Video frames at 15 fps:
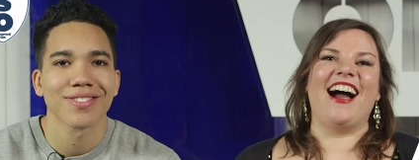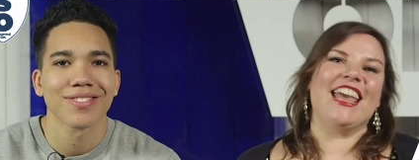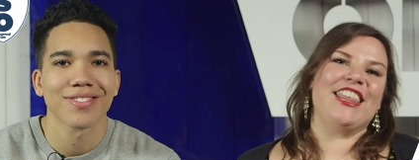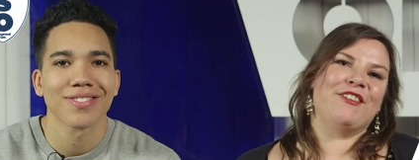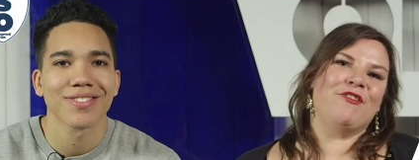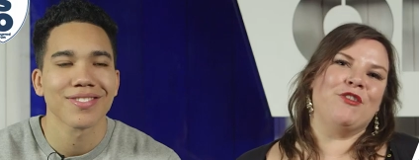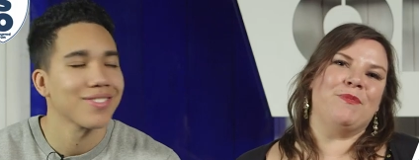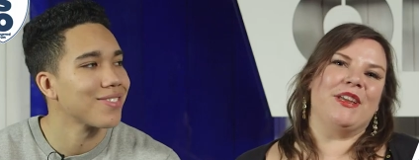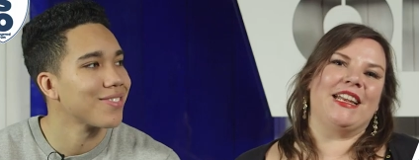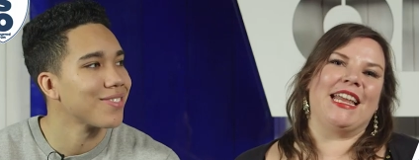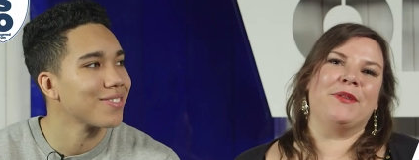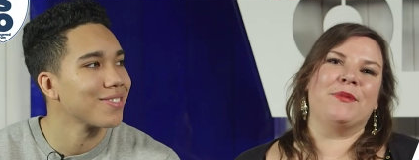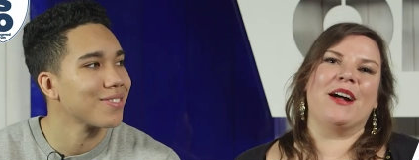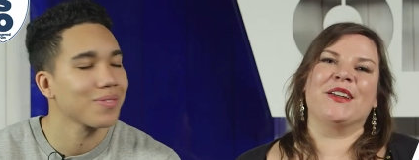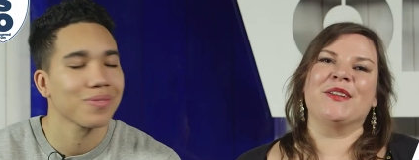Speaker 1: Hi there,
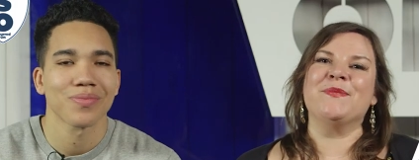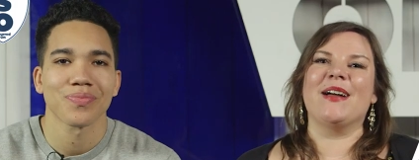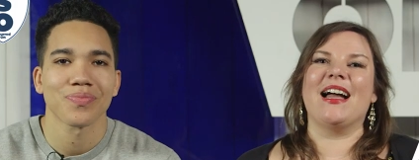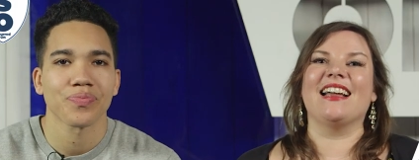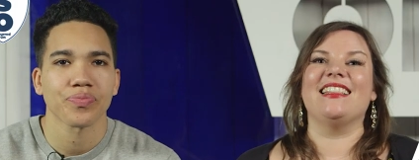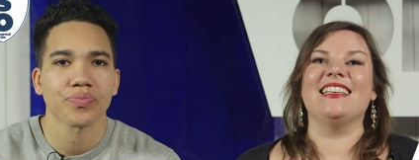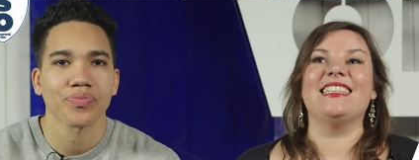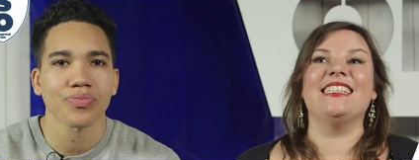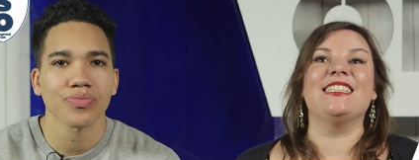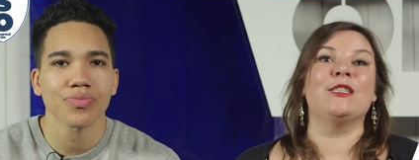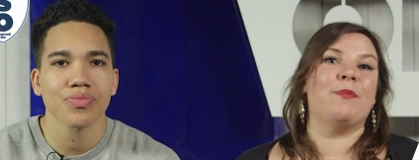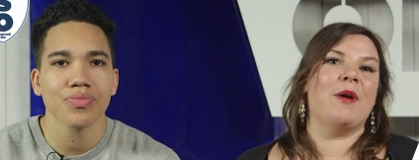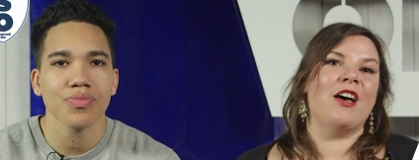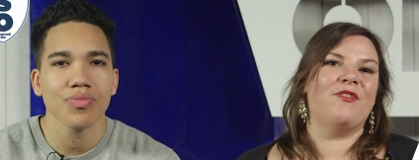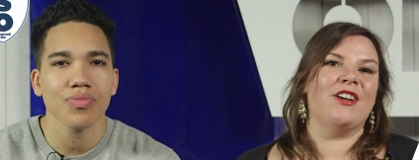everybody. Welcome back. This
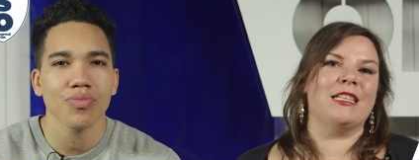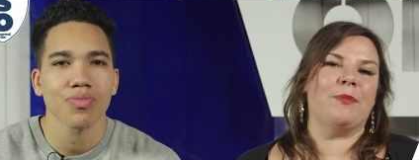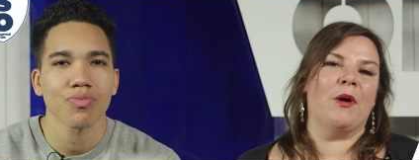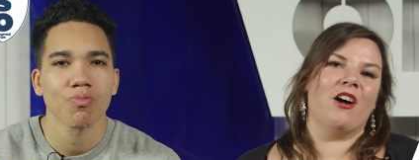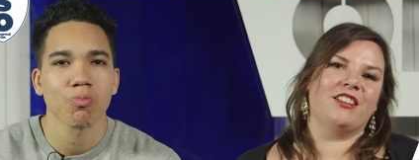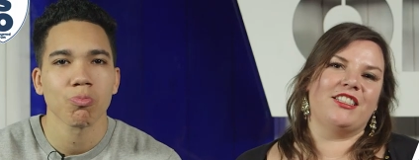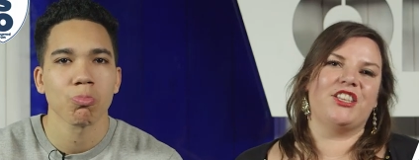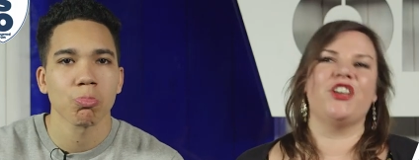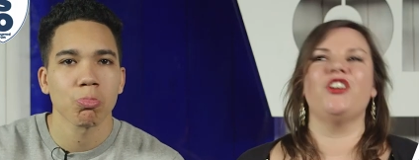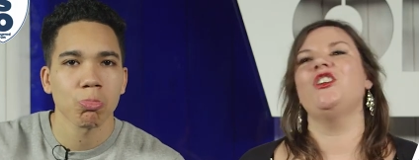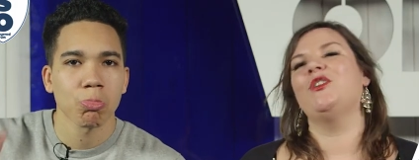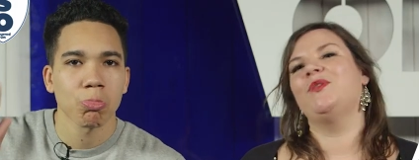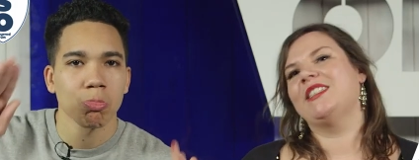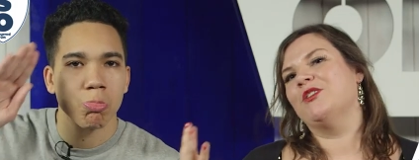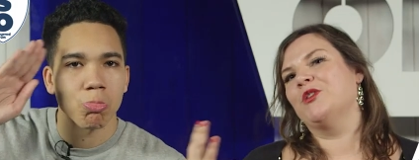is Spurverts Part 2.
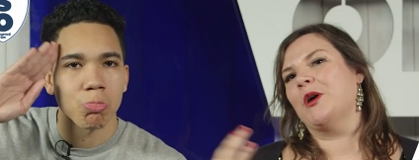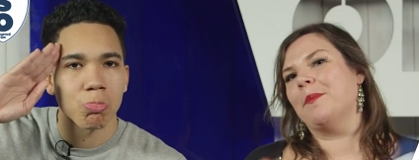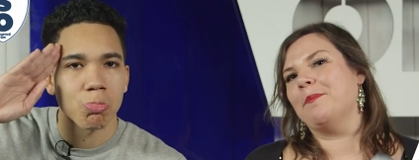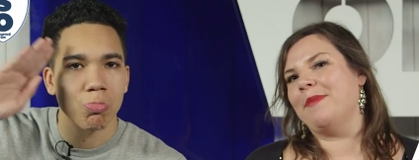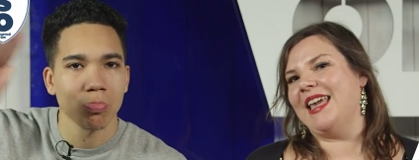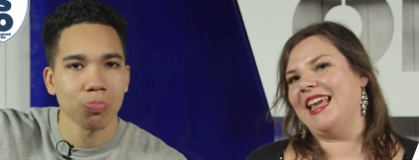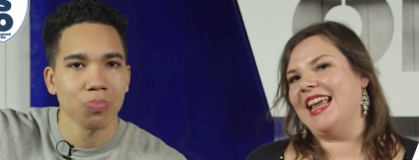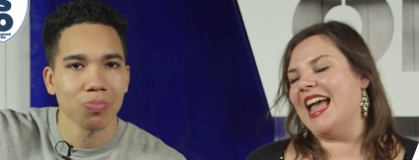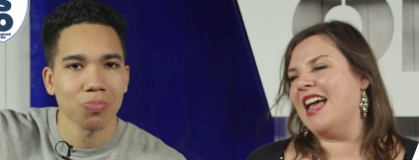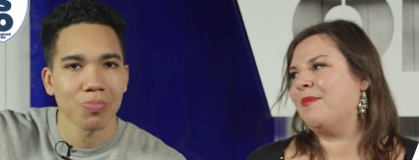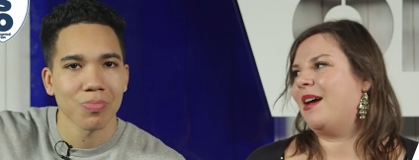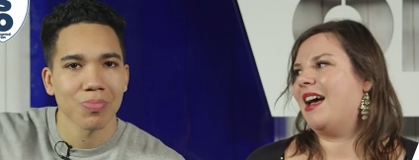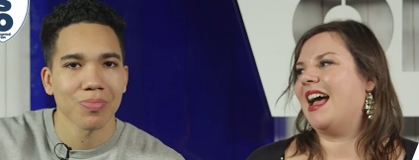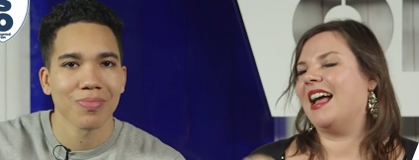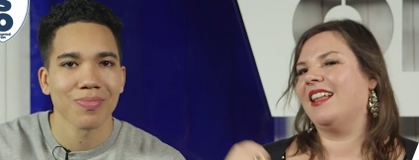You've still got me,
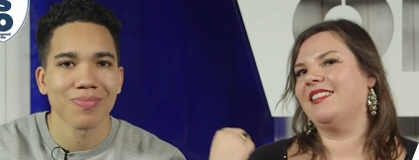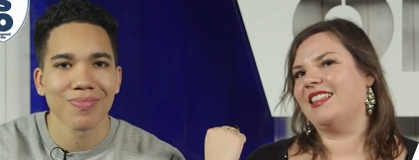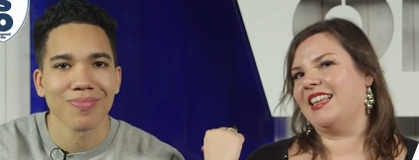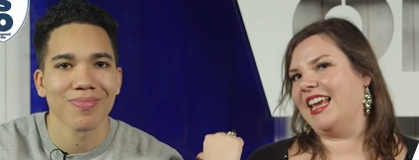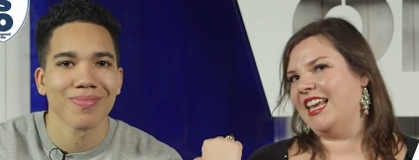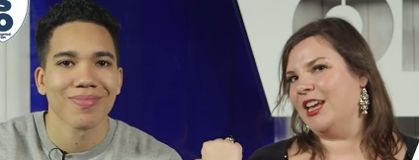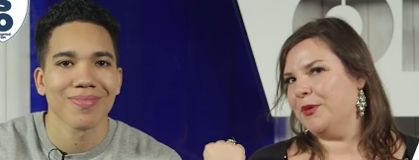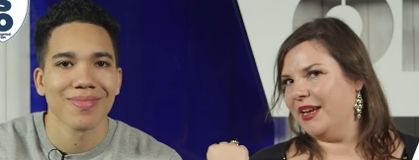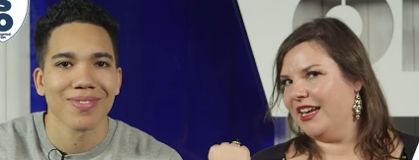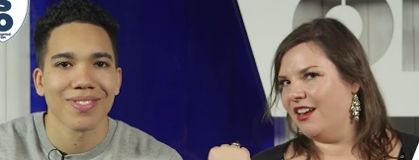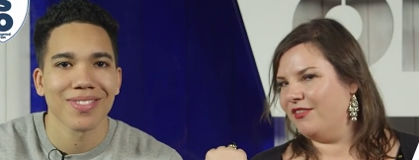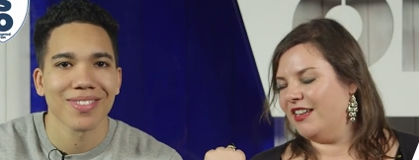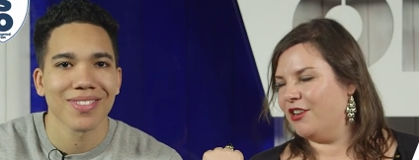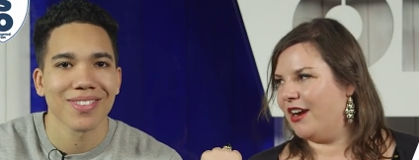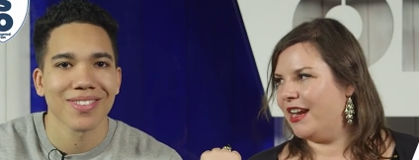Emma, and the
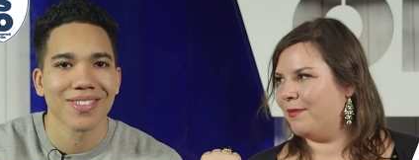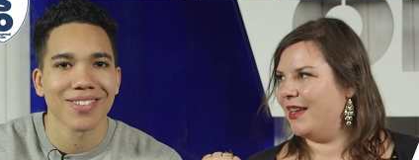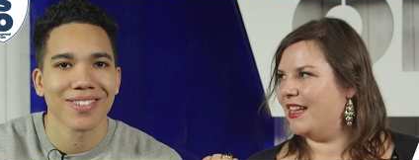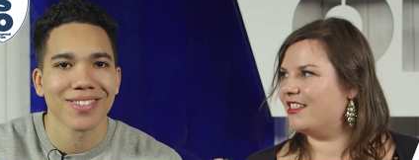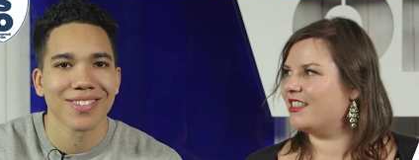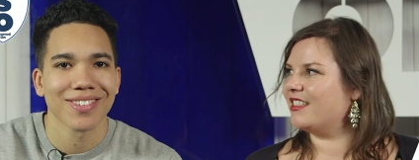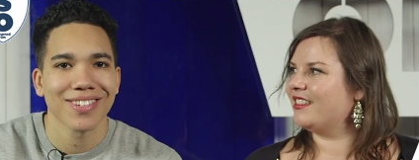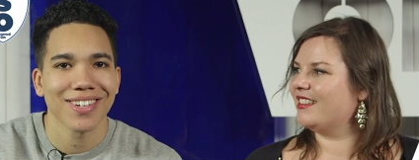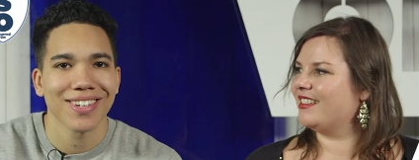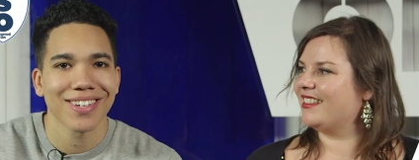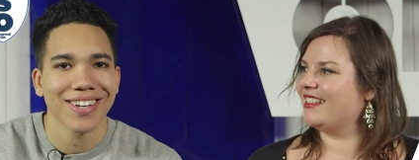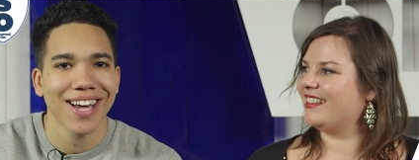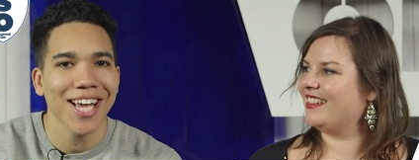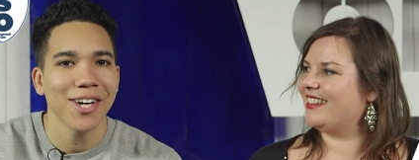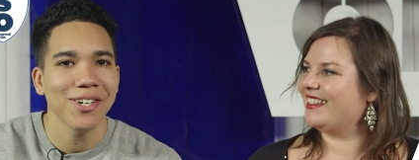equally lovely Craig Mitch.
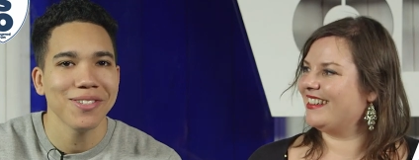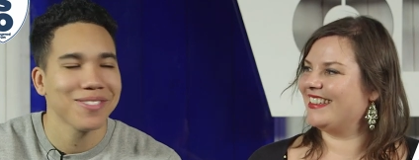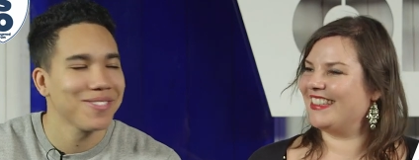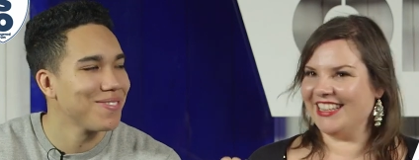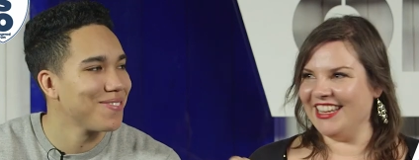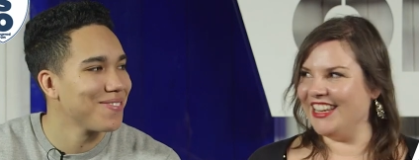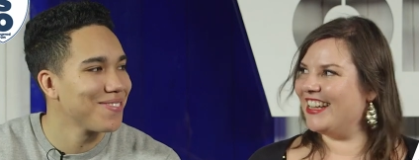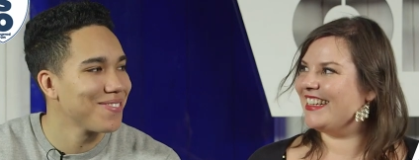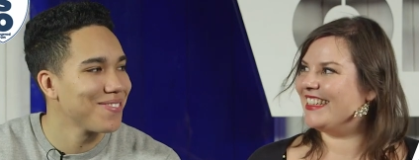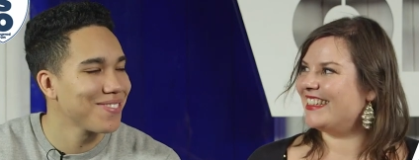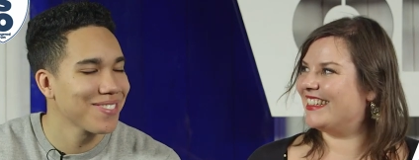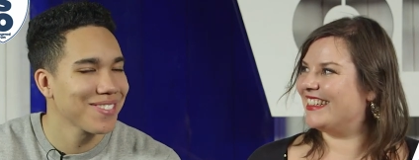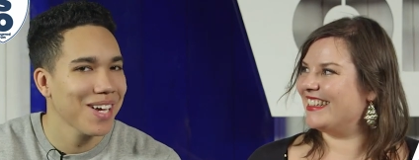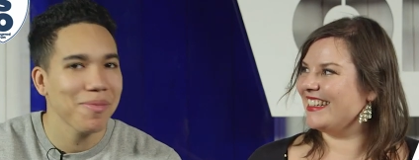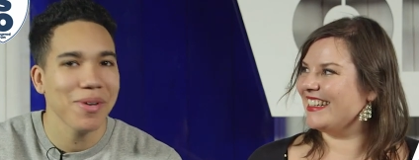Hiya. Looking
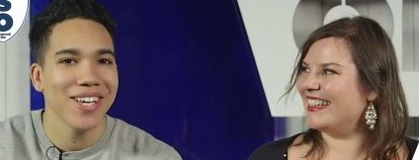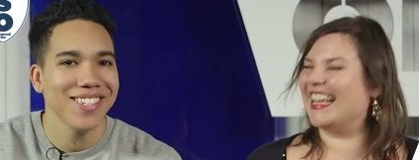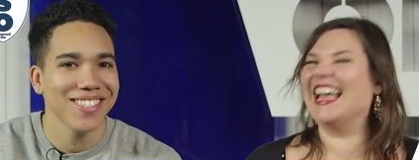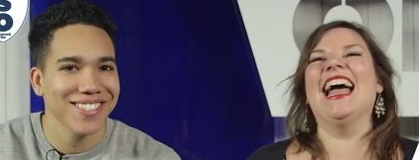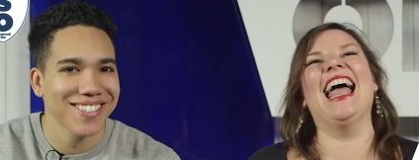good? I'm here.